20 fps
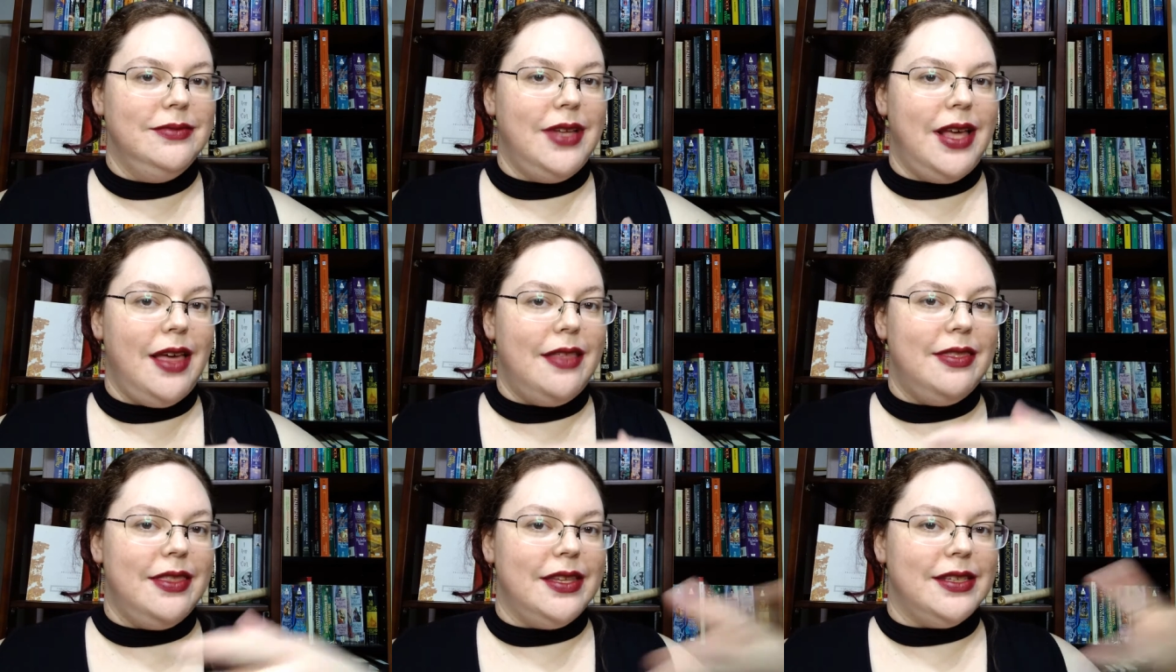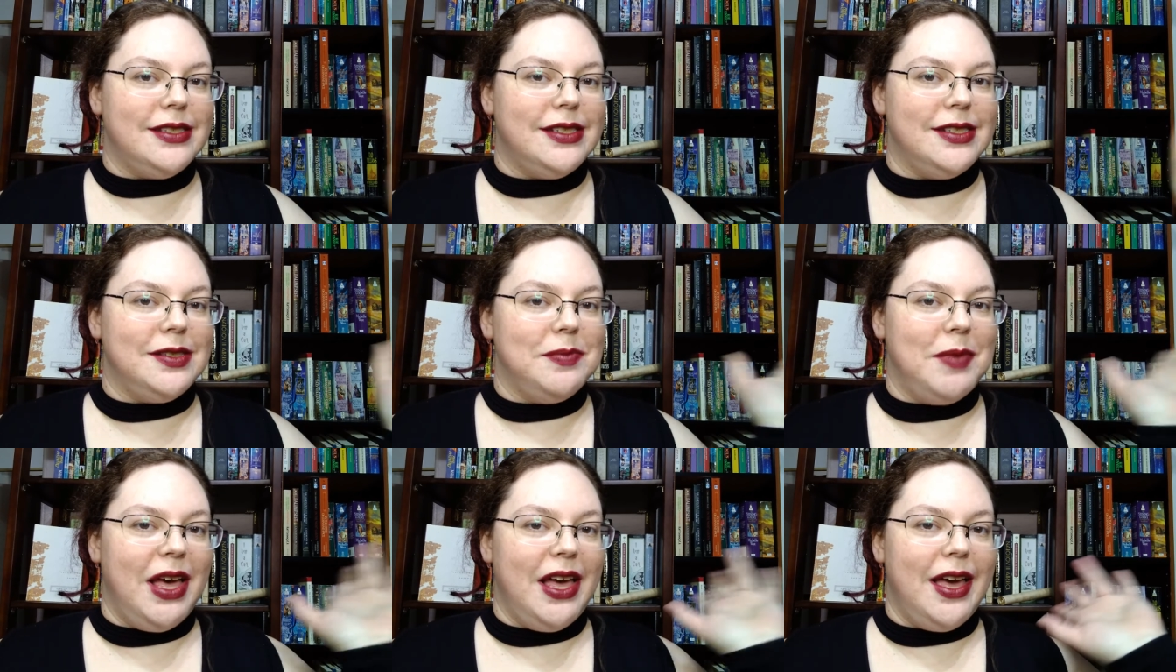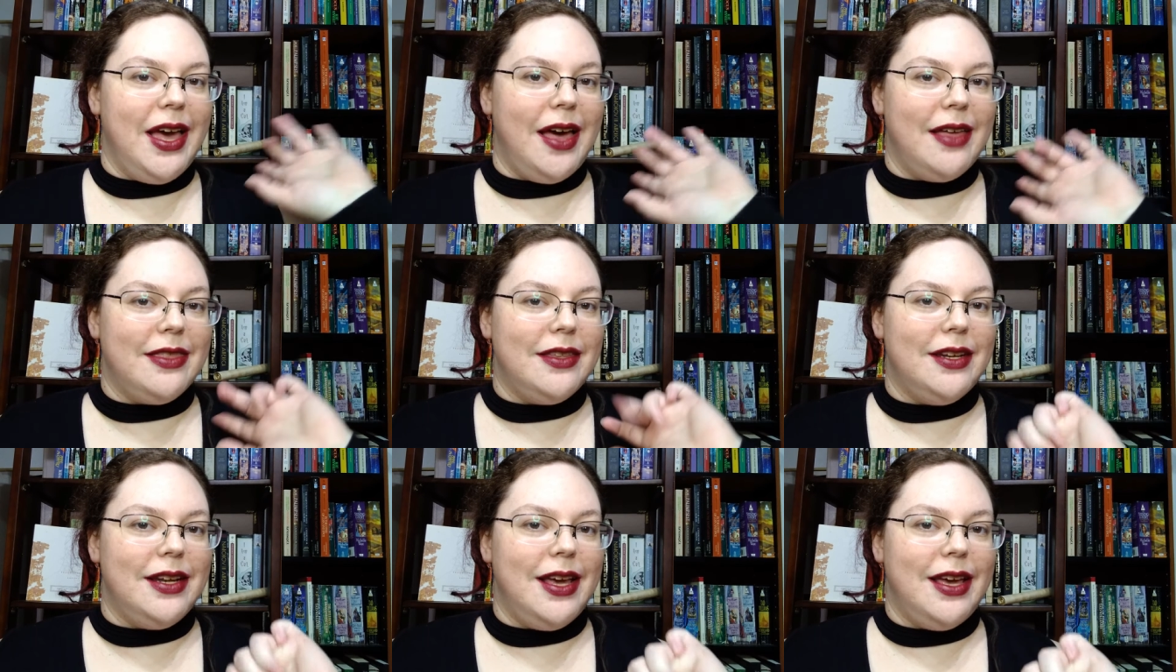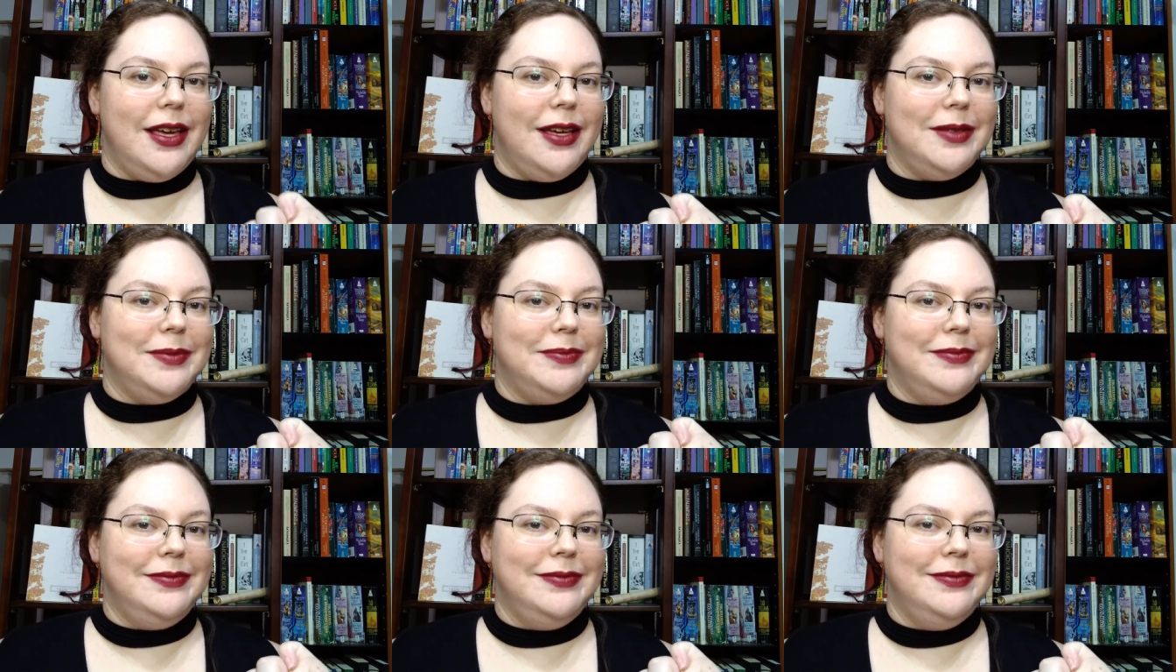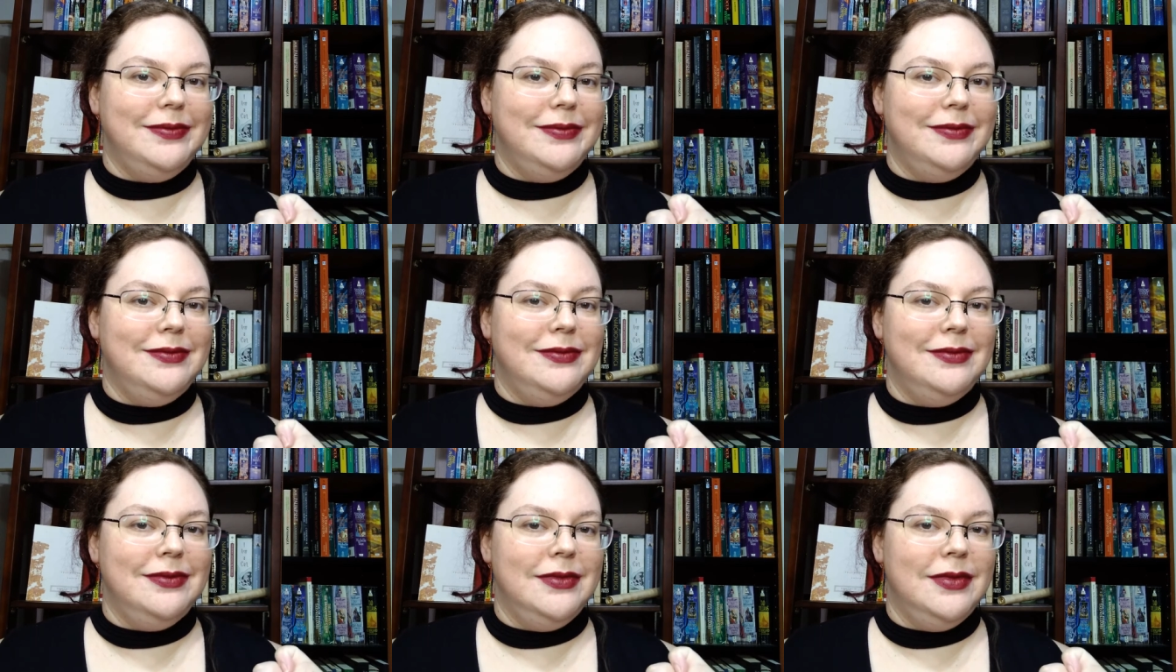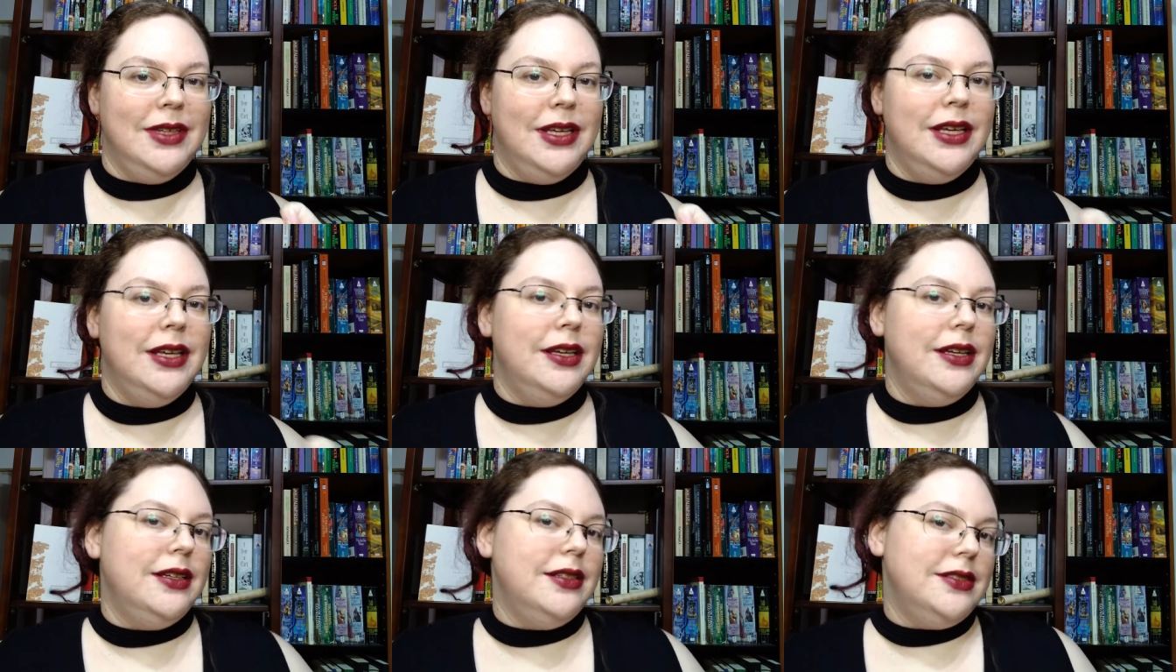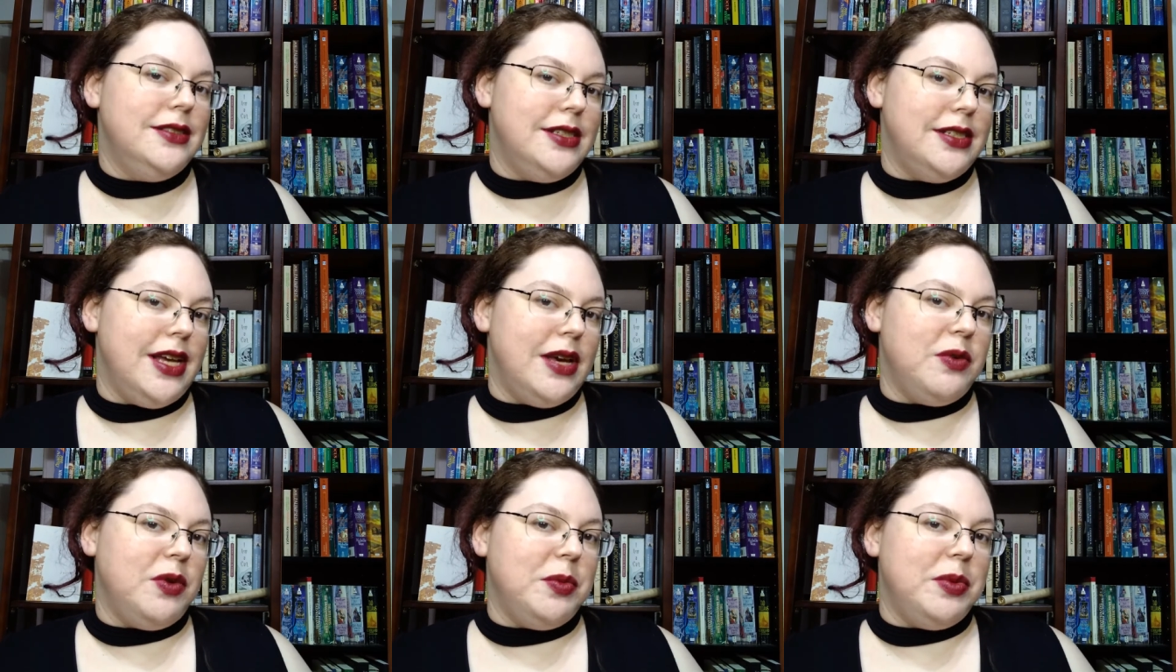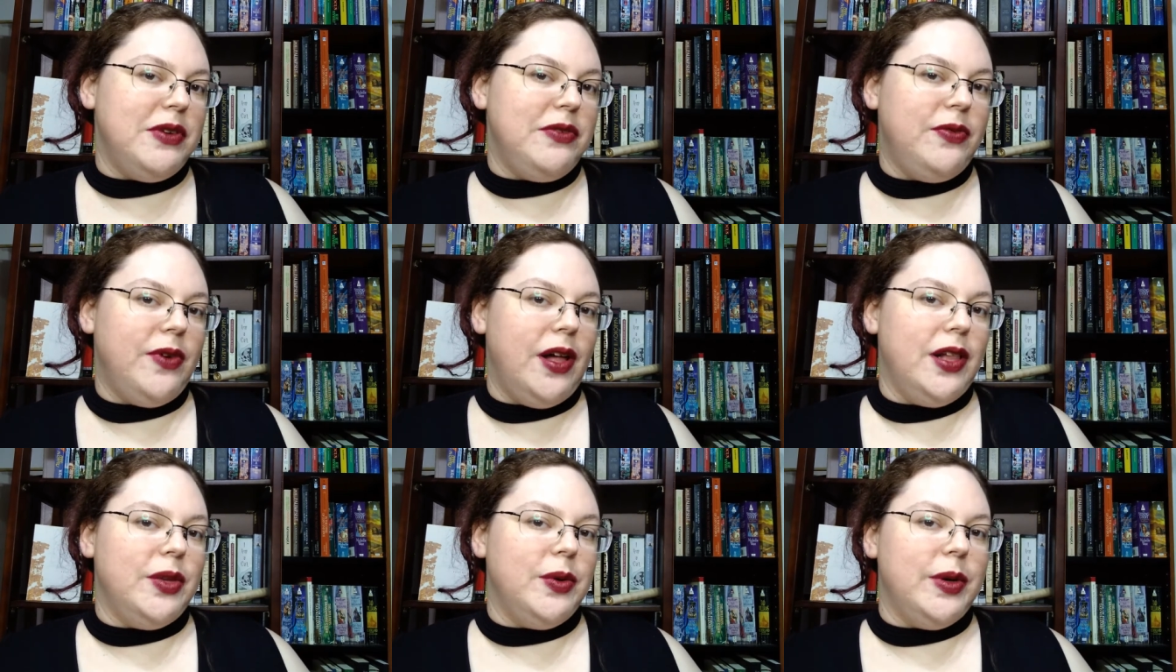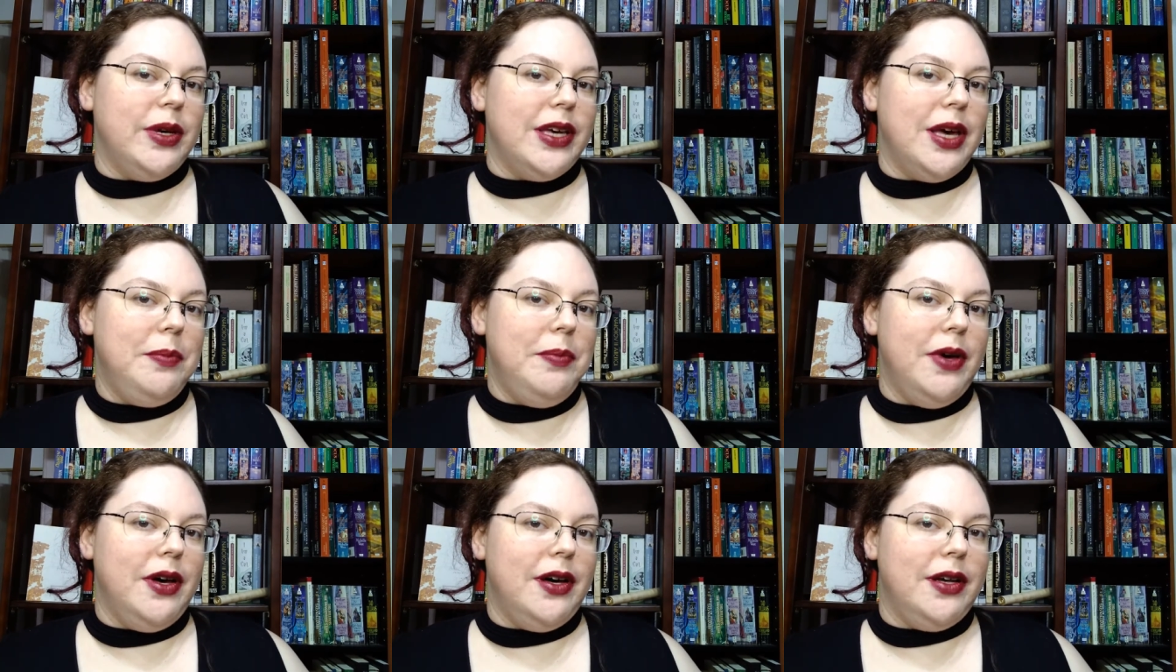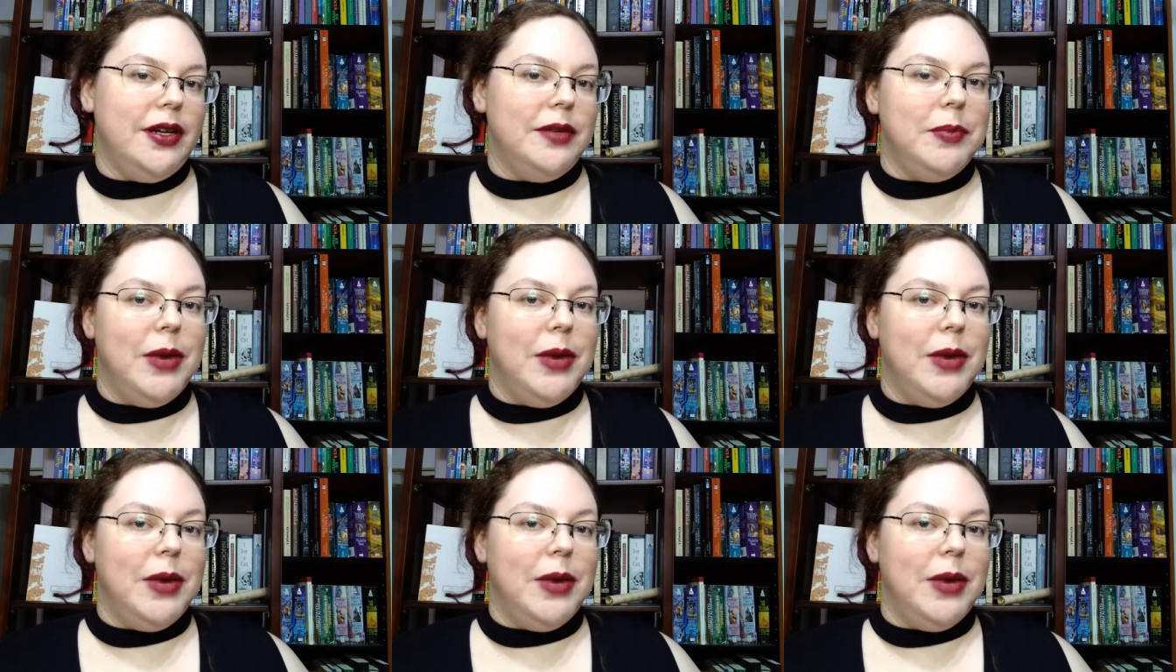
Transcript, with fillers: and this is my Athenaeum. Today we'll be following up on